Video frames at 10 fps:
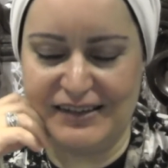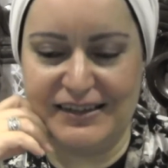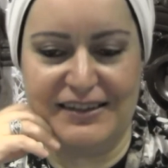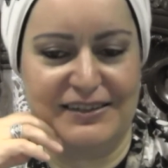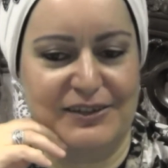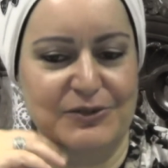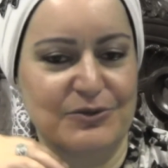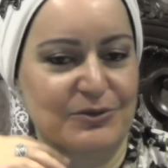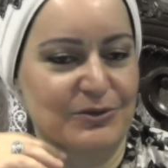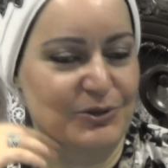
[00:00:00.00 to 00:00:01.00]
that
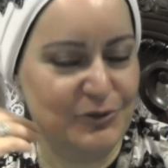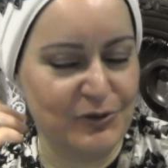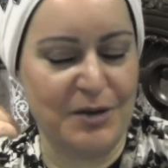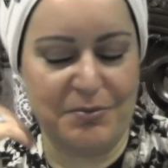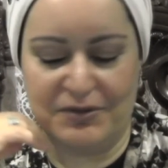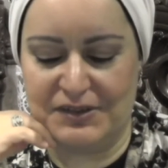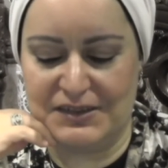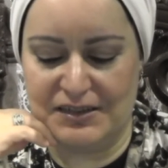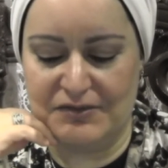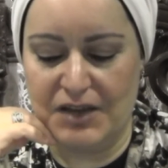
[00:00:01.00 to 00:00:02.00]
you you took upon
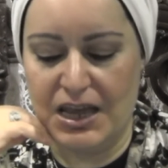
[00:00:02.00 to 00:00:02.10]
yourself